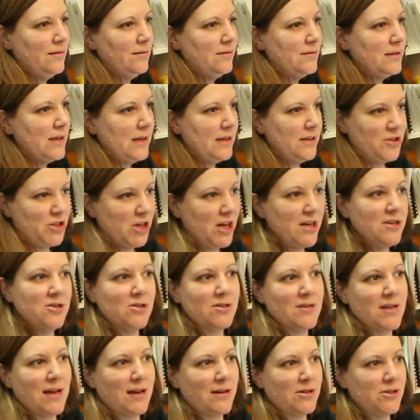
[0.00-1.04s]
that it
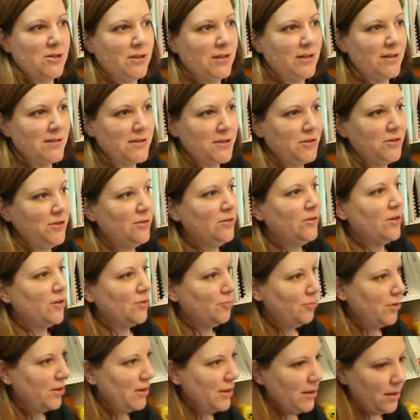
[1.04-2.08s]
changes actually until you look
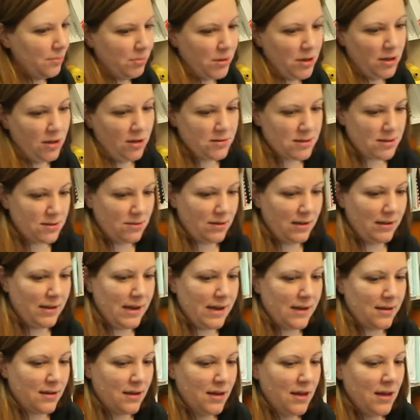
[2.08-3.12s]
really up close. So I
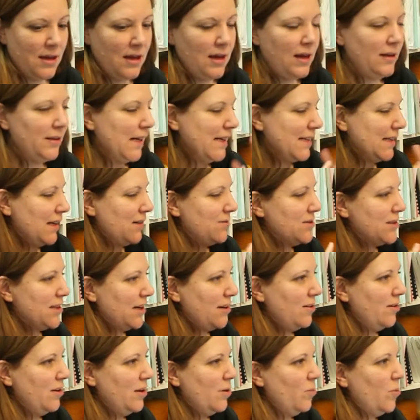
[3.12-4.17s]
liked how
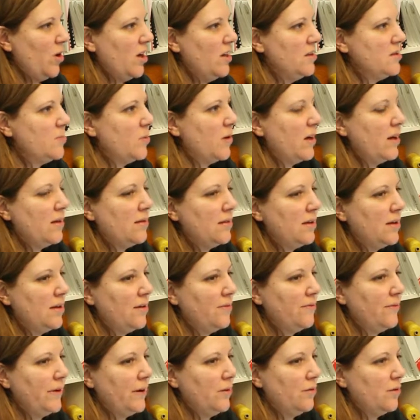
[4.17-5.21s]
subtle it was, but I think
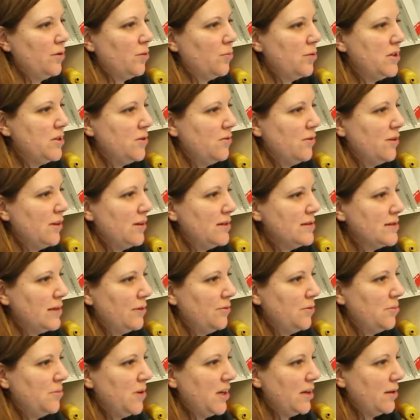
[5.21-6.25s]
if I were to redo things, I
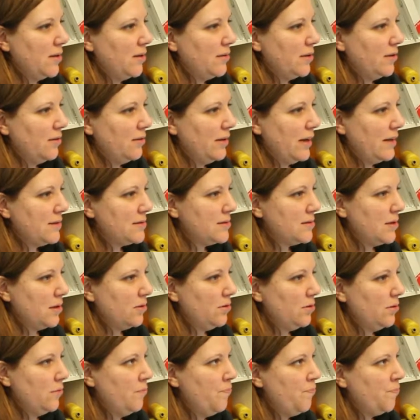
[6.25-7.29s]
would make it a little less
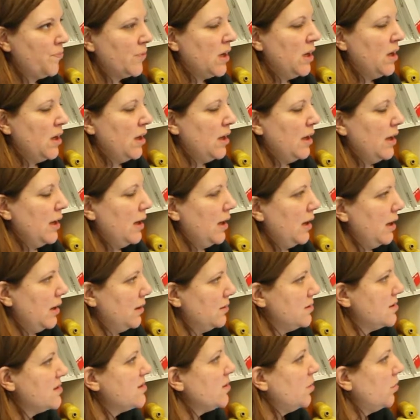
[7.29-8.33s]
subtle.
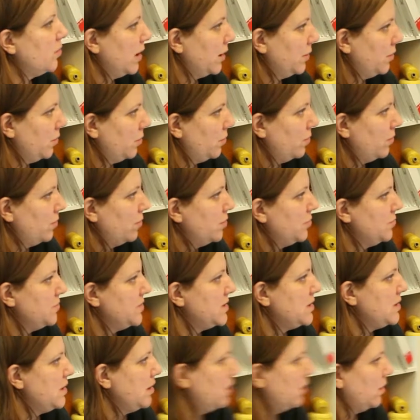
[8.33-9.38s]
And So Kano,
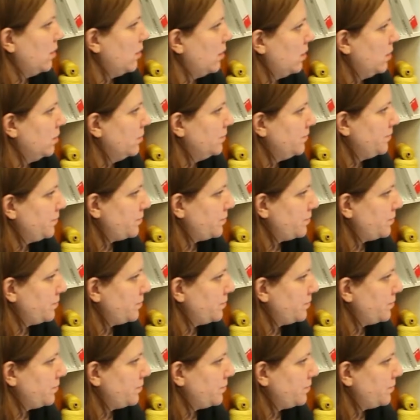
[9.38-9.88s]
who's here,